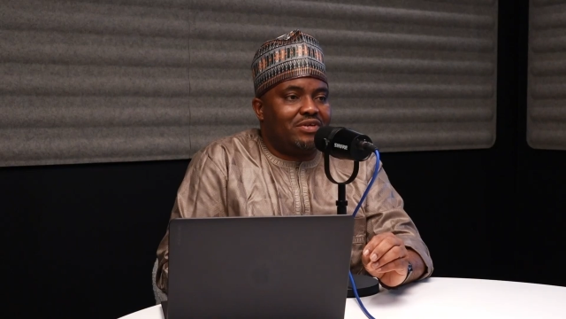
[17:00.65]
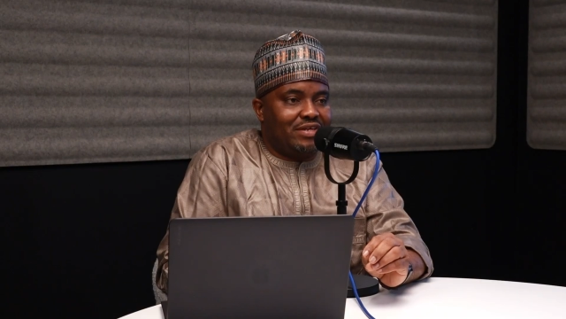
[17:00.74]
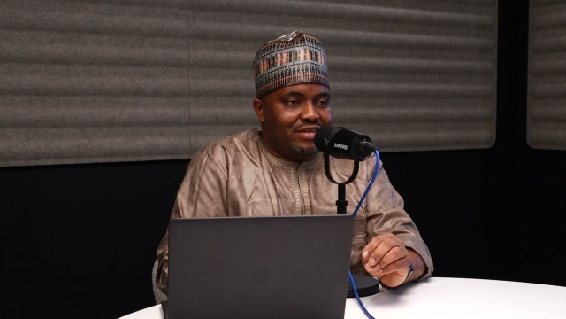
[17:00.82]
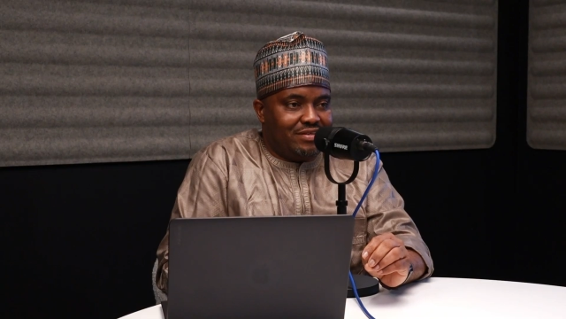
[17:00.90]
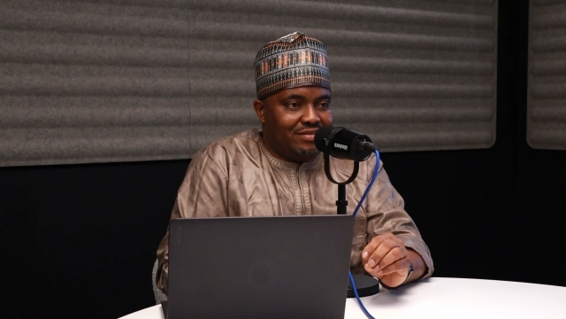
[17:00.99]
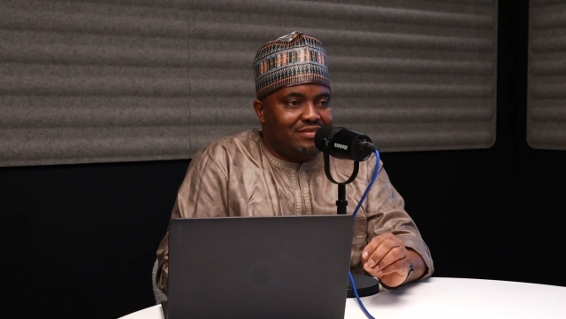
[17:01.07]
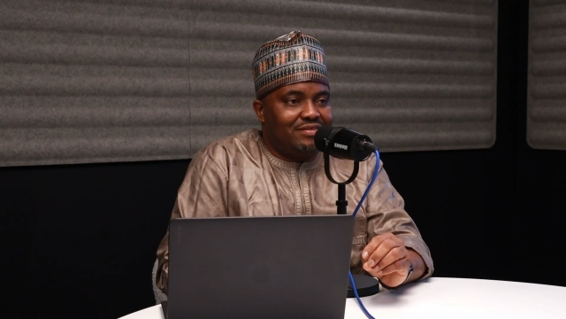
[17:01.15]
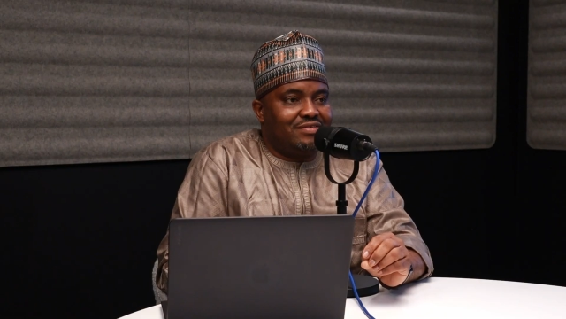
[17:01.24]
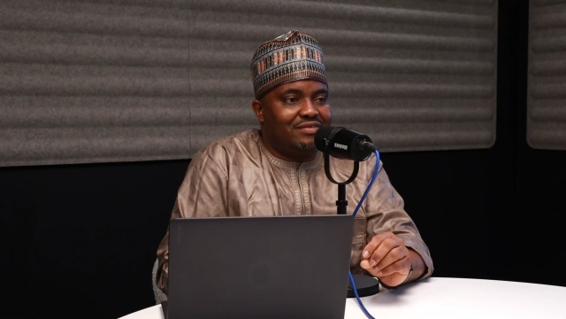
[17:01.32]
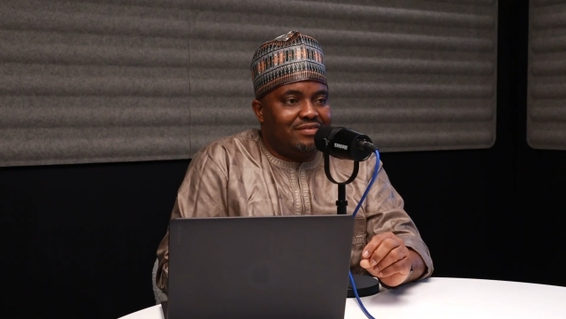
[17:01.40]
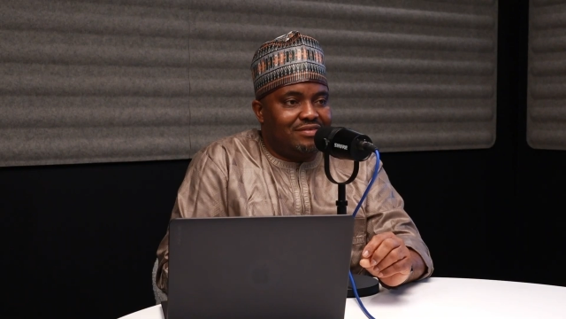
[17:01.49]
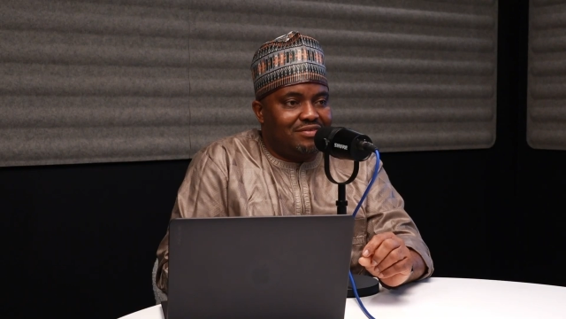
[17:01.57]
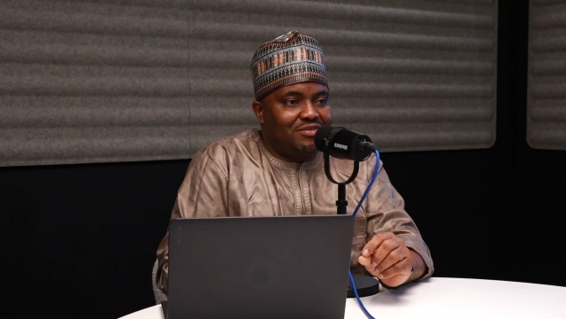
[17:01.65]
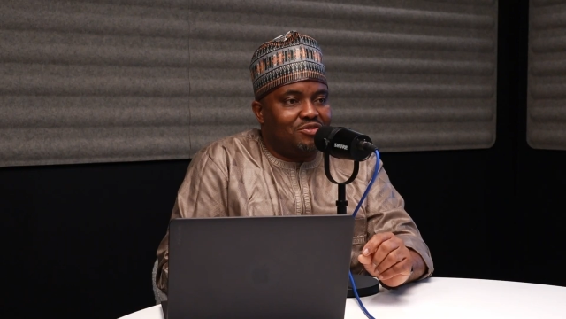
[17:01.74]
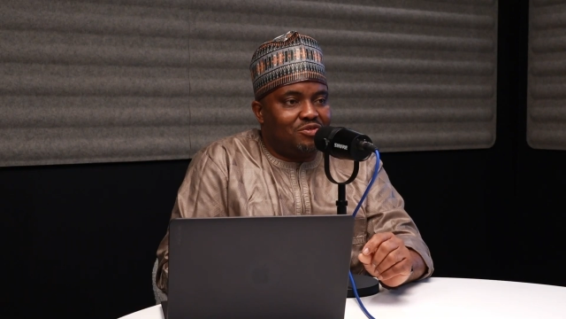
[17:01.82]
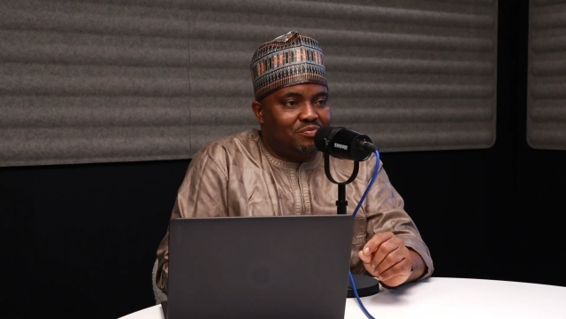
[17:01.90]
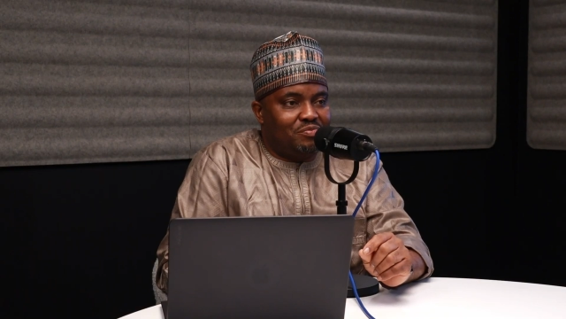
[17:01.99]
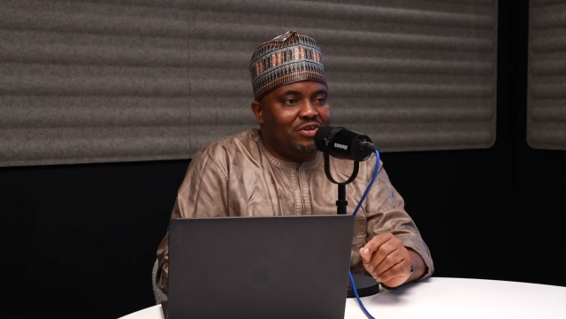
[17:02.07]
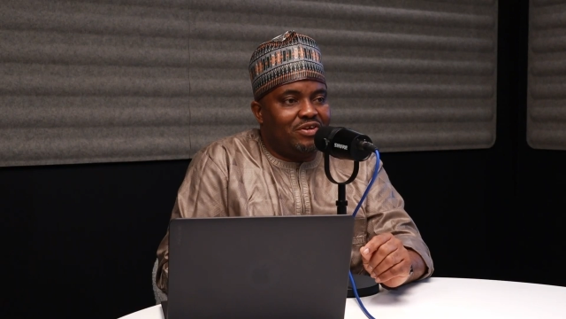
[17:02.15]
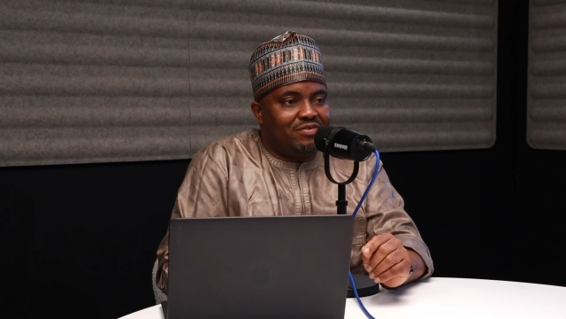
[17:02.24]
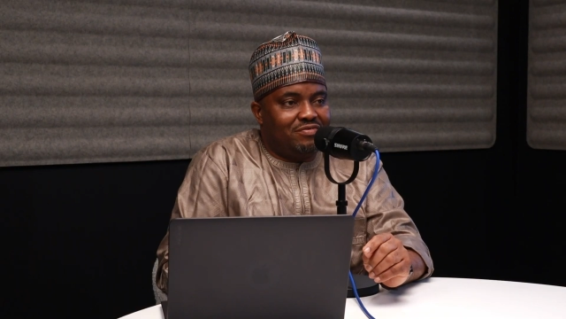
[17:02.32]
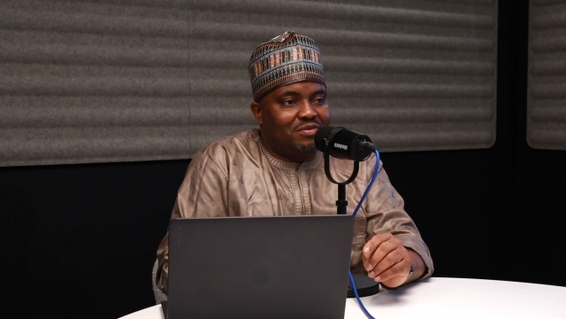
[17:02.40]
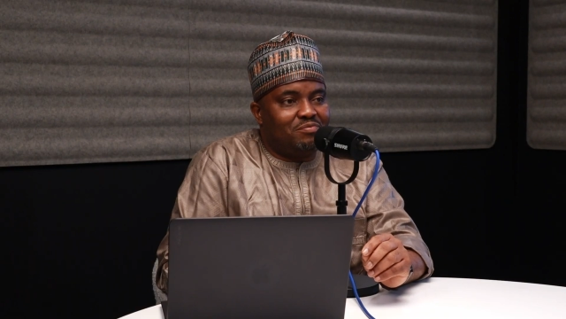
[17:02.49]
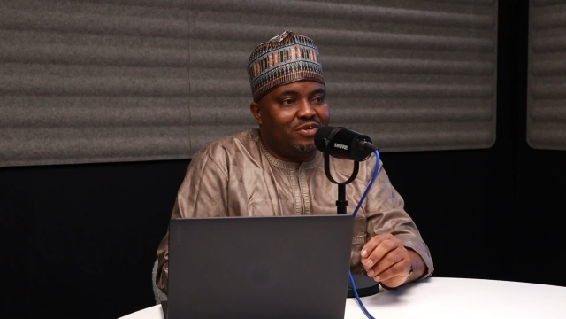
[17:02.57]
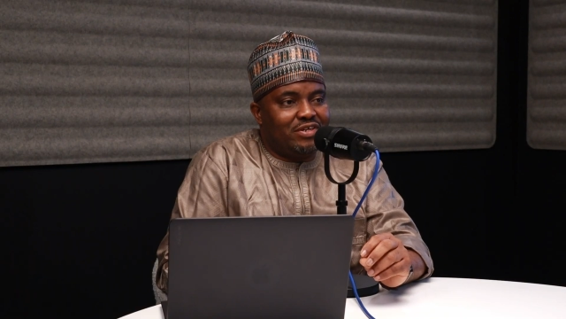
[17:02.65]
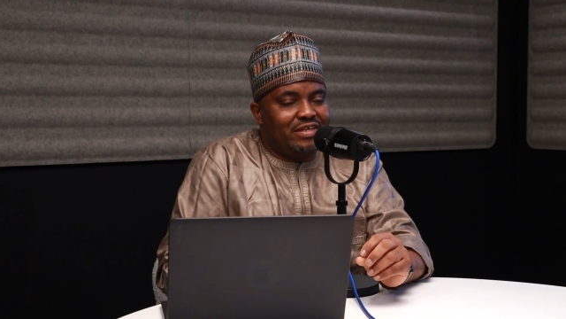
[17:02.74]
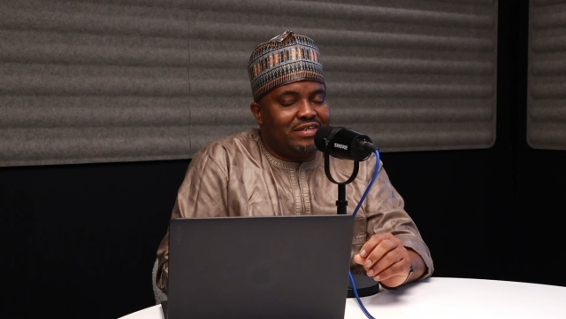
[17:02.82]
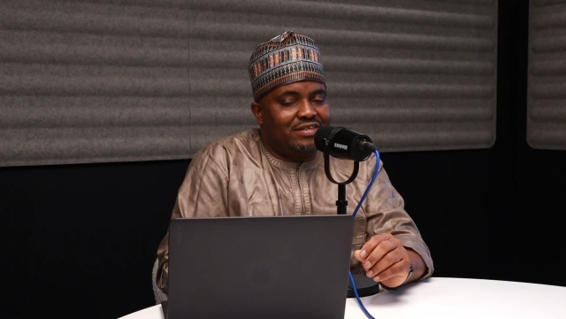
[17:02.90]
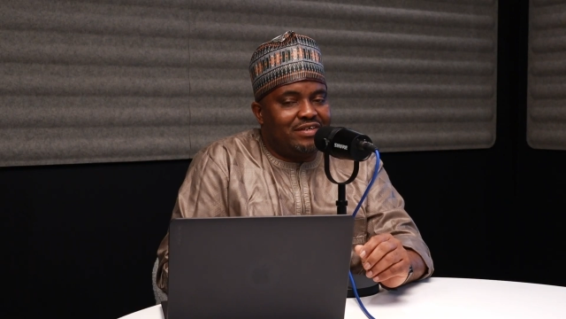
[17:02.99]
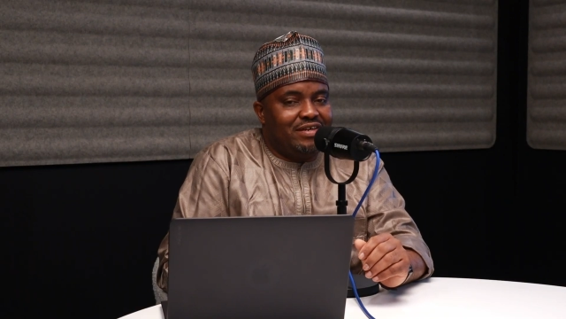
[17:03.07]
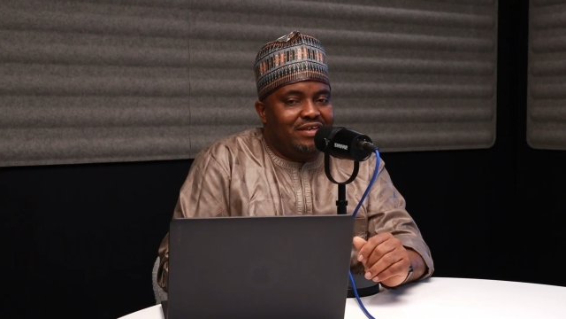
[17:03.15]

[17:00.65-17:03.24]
an option to pay off your mortgage faster. Mortgage. Yeah.